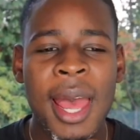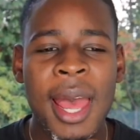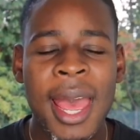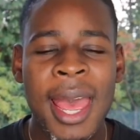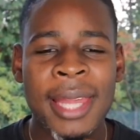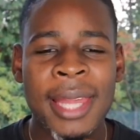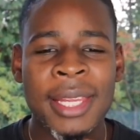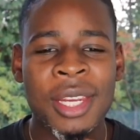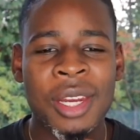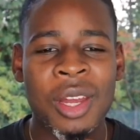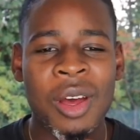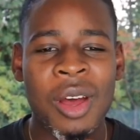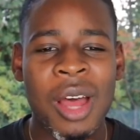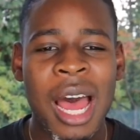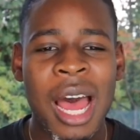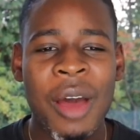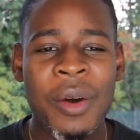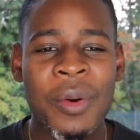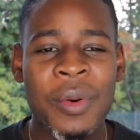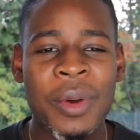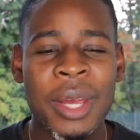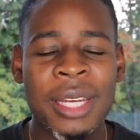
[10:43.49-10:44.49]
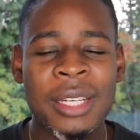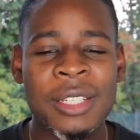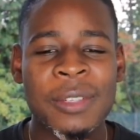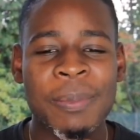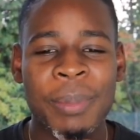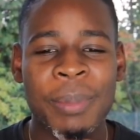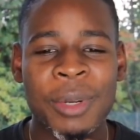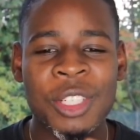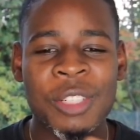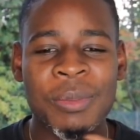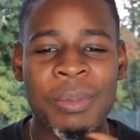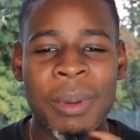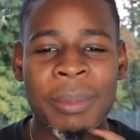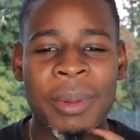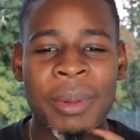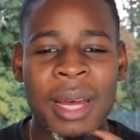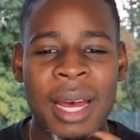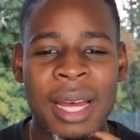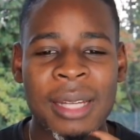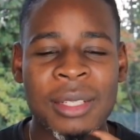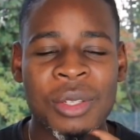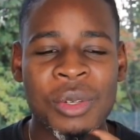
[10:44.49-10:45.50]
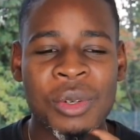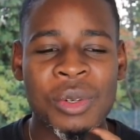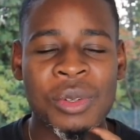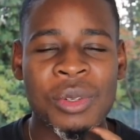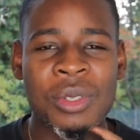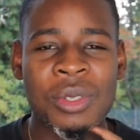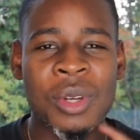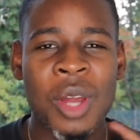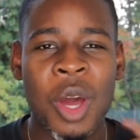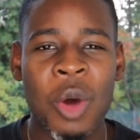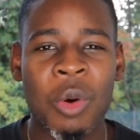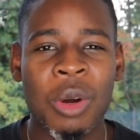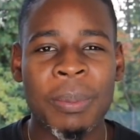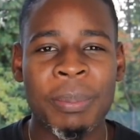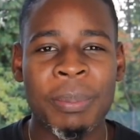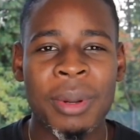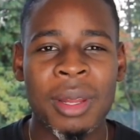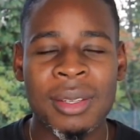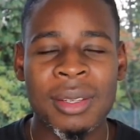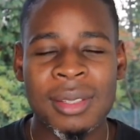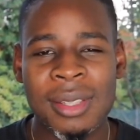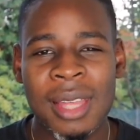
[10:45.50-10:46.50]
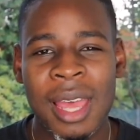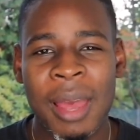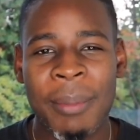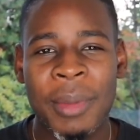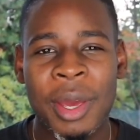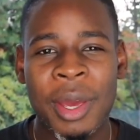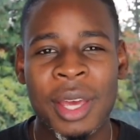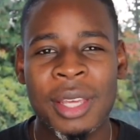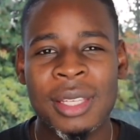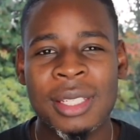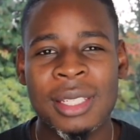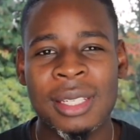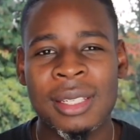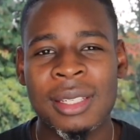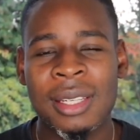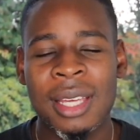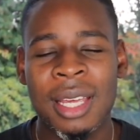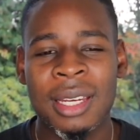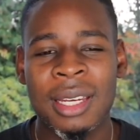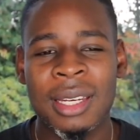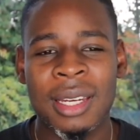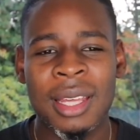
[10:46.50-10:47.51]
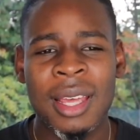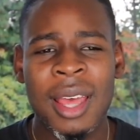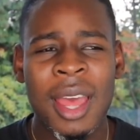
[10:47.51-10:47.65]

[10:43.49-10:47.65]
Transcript: and you know how in SpongeBob cartoons no one plugs their merch and